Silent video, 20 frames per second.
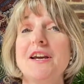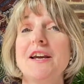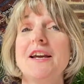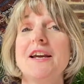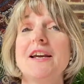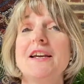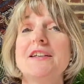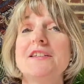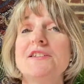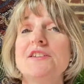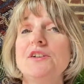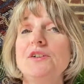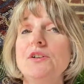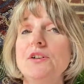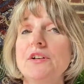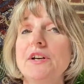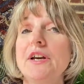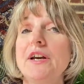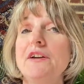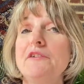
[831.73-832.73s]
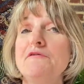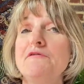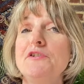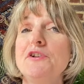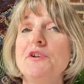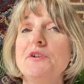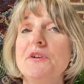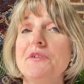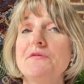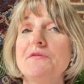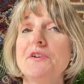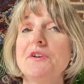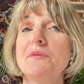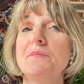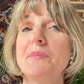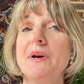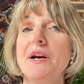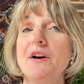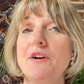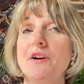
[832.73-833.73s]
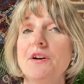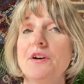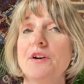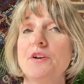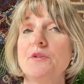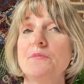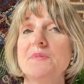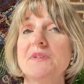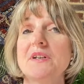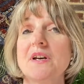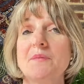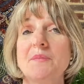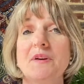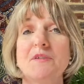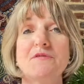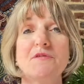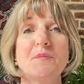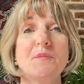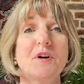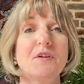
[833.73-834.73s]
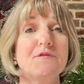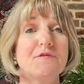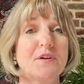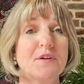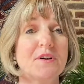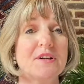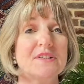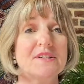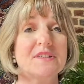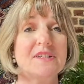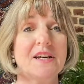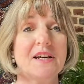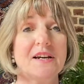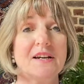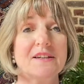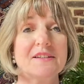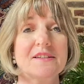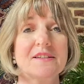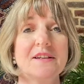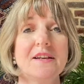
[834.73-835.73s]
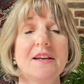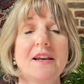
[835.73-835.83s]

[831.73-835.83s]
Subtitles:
is to look at a few different pericopes coming from our focus text,